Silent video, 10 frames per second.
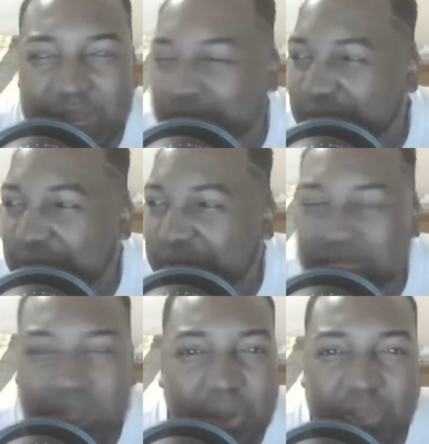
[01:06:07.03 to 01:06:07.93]
They're going to tell
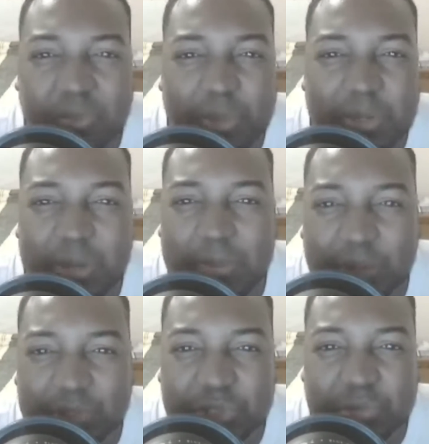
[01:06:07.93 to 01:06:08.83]
other women
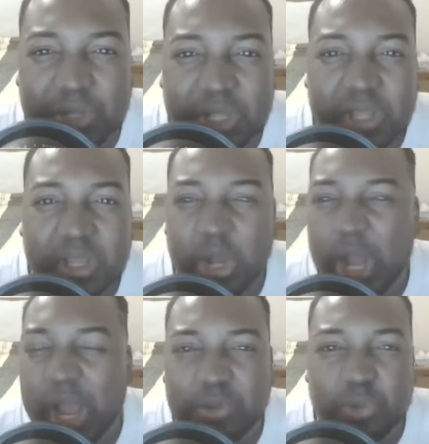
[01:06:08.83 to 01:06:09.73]
about you or how
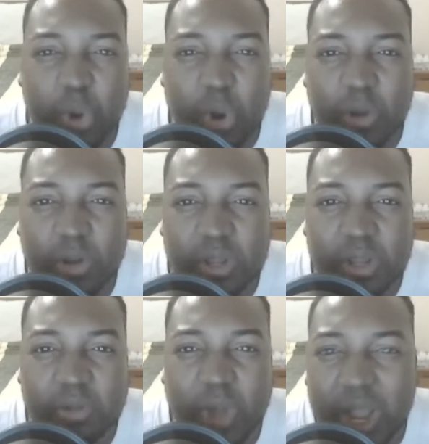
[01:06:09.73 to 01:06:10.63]
you are.
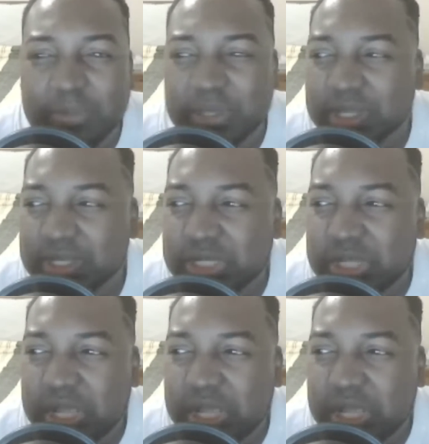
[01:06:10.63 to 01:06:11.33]
Why? Because